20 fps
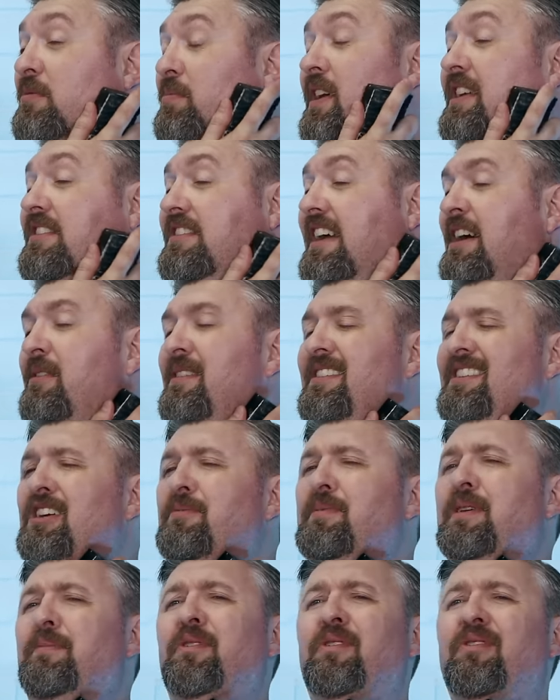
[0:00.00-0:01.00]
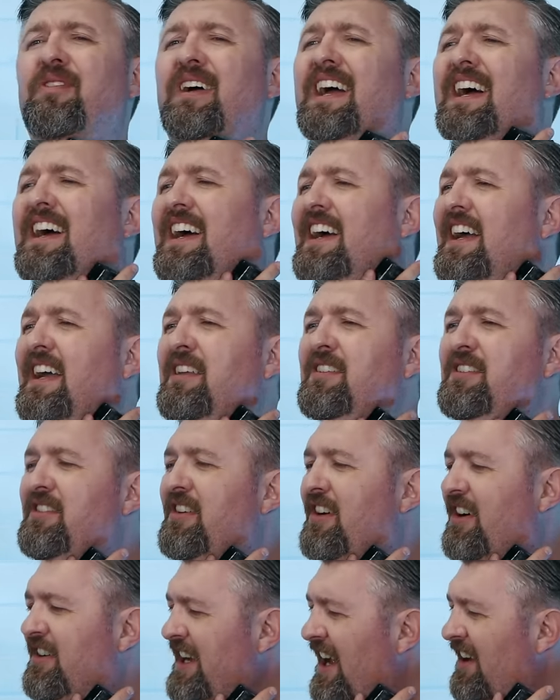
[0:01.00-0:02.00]
Plus, I always tell people, as
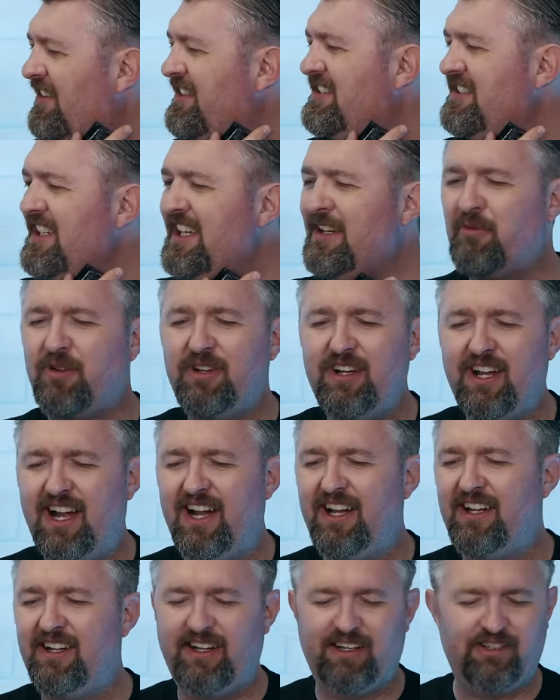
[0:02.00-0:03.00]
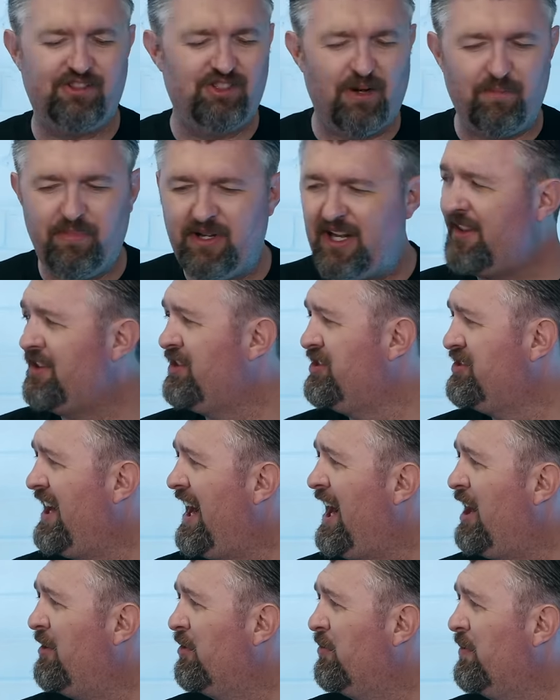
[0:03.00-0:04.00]
you are now seeing, we're not jumping out of the
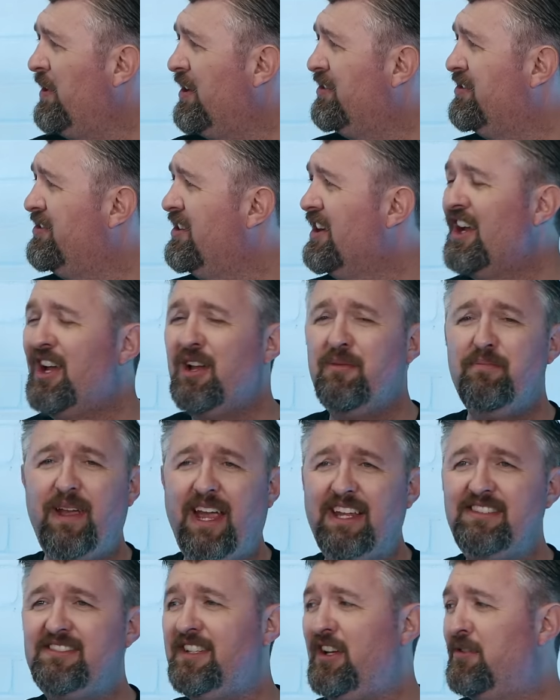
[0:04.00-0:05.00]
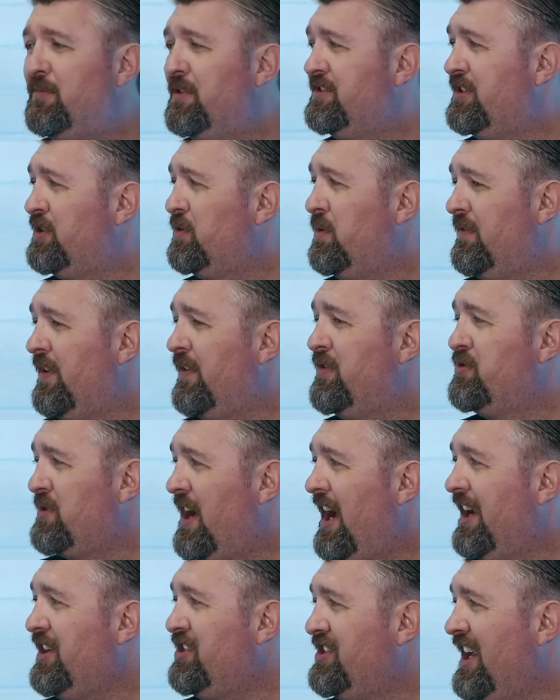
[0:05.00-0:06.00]
shower. We're basically almost equivalent to
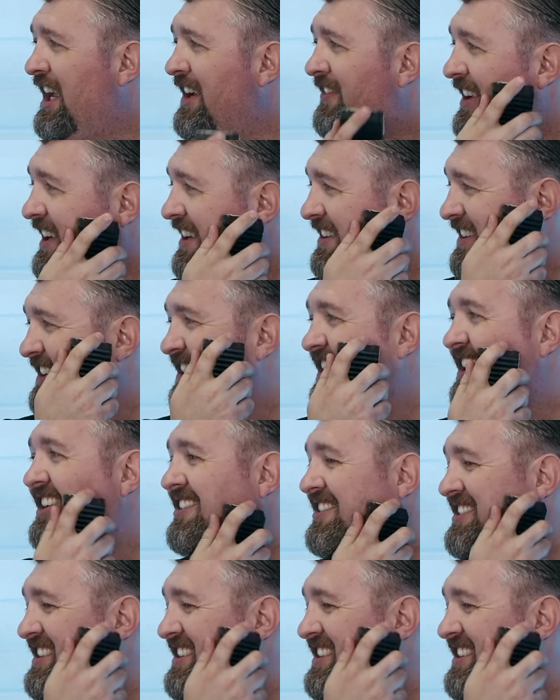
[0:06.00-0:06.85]
dry shaving. You know?